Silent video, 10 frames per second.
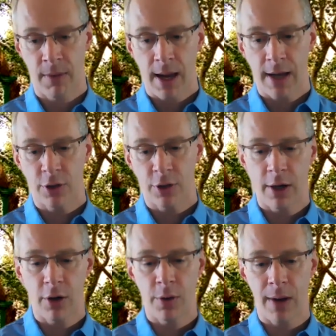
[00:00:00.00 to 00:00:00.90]
And so
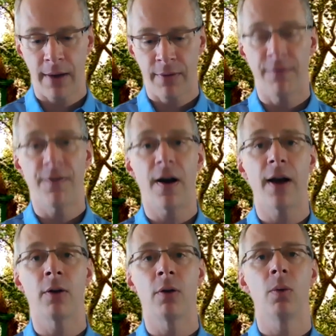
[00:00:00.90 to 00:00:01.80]
here you have the
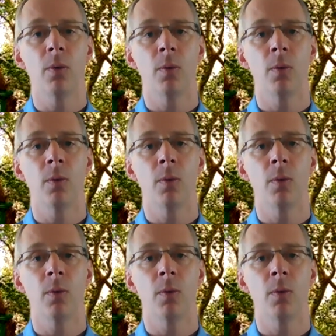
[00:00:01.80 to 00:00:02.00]
final